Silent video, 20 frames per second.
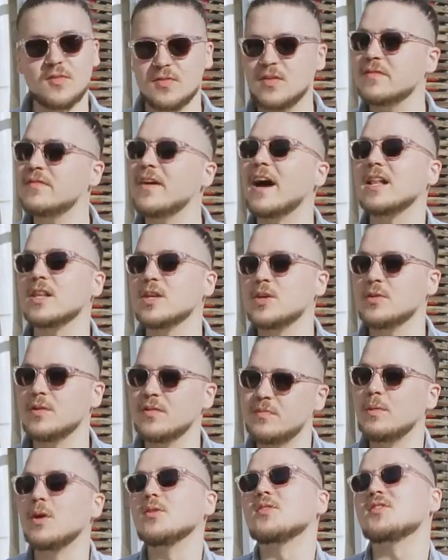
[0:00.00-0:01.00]
of the value
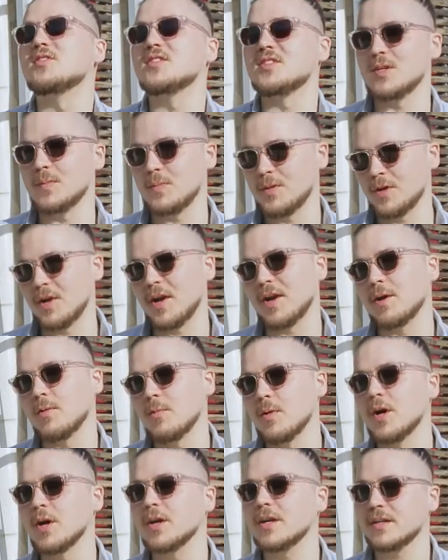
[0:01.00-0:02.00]
of multidisciplinary
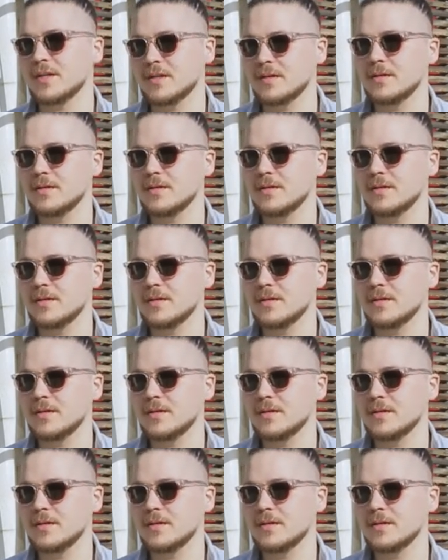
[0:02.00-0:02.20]
work.